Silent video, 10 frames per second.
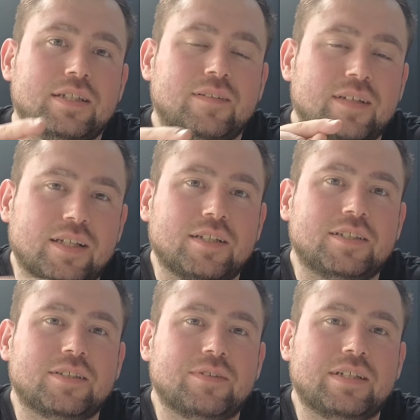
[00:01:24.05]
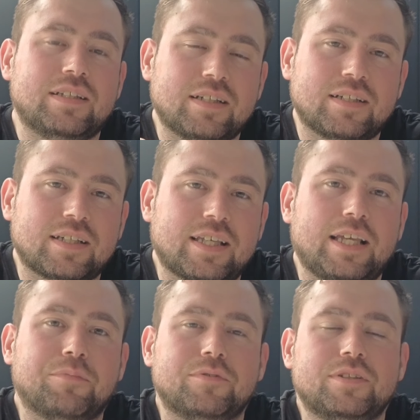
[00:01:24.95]
They're going to do it and they're going to
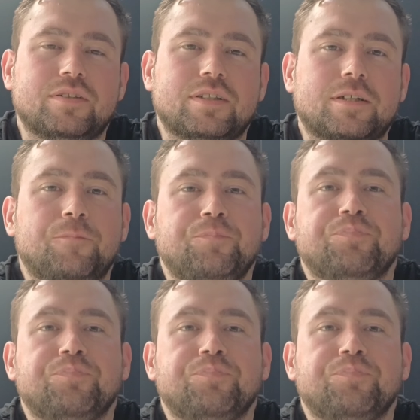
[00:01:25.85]
keep on doing it.